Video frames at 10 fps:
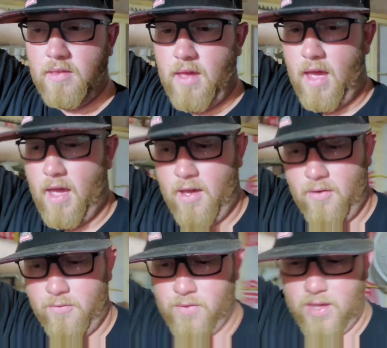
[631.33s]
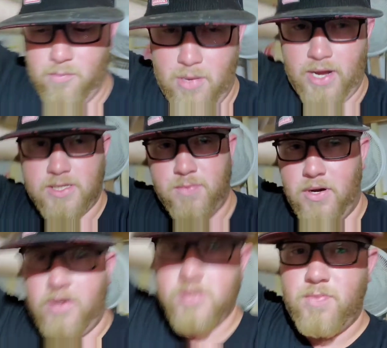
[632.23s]
have, in my
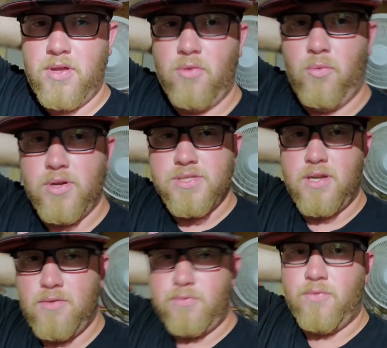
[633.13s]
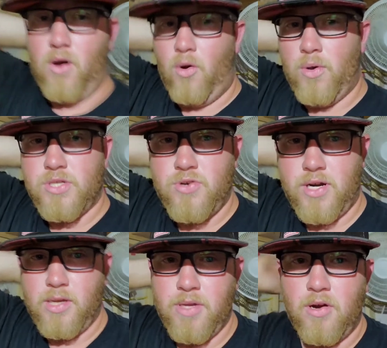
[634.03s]
experience, been the ones that have always tried to
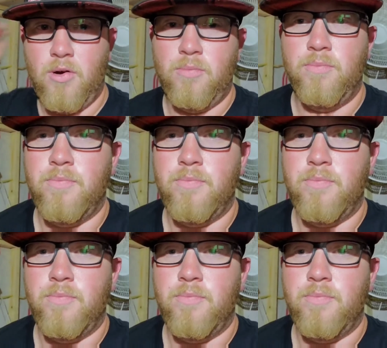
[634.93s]
get me home,